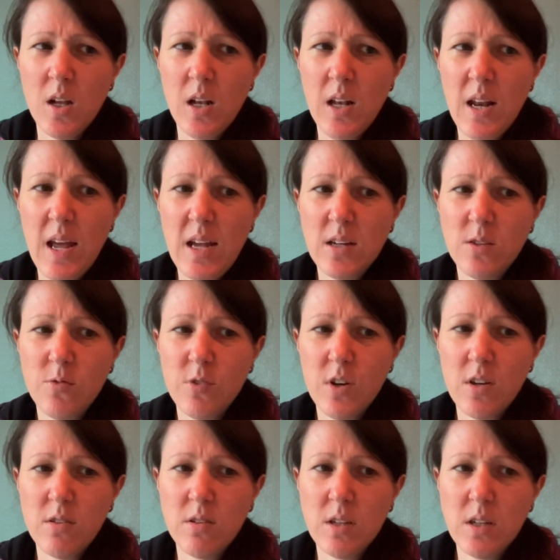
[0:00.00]
lead
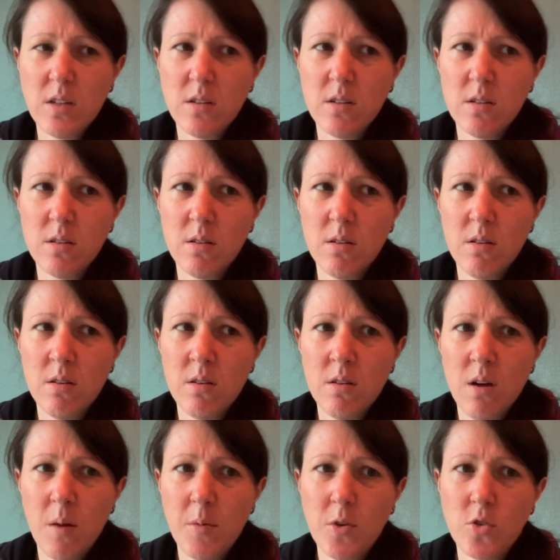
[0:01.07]
versus,
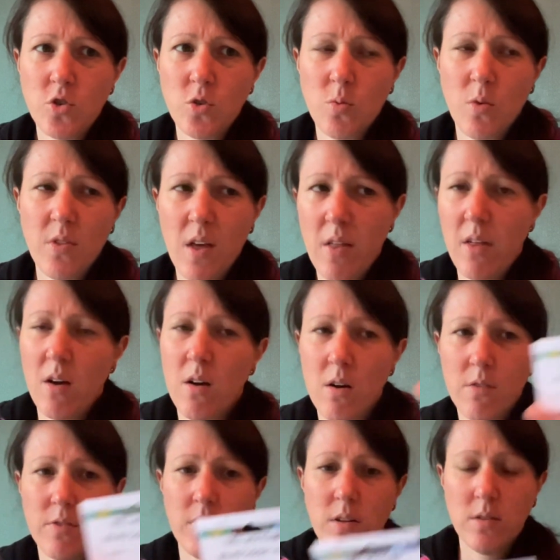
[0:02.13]
I'm not sure what the other
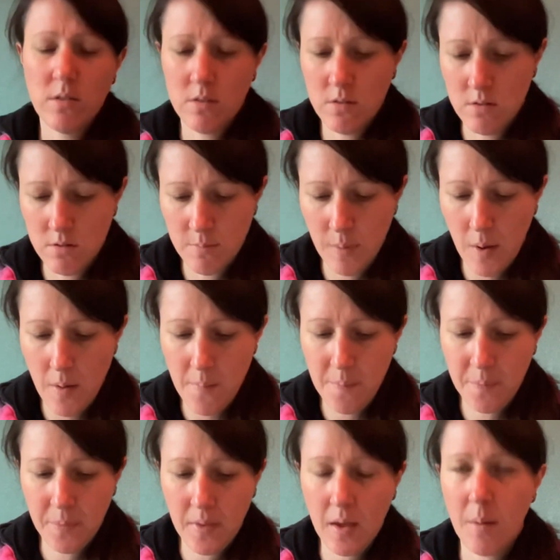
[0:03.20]
half is, but
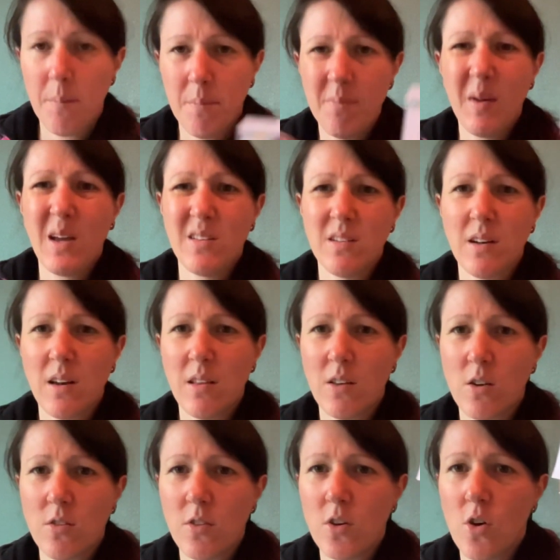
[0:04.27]
basically
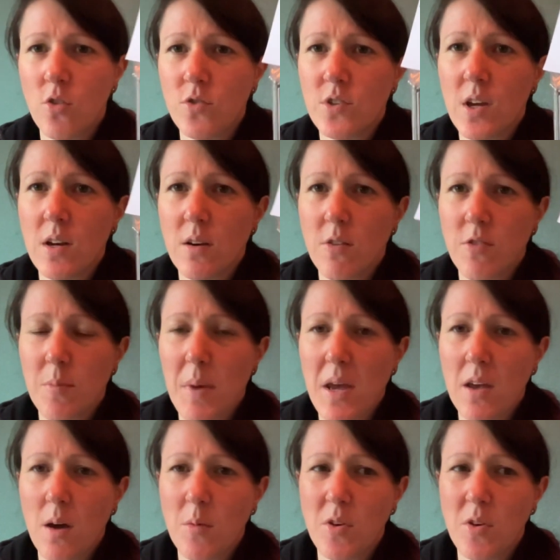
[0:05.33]
the content of makeup.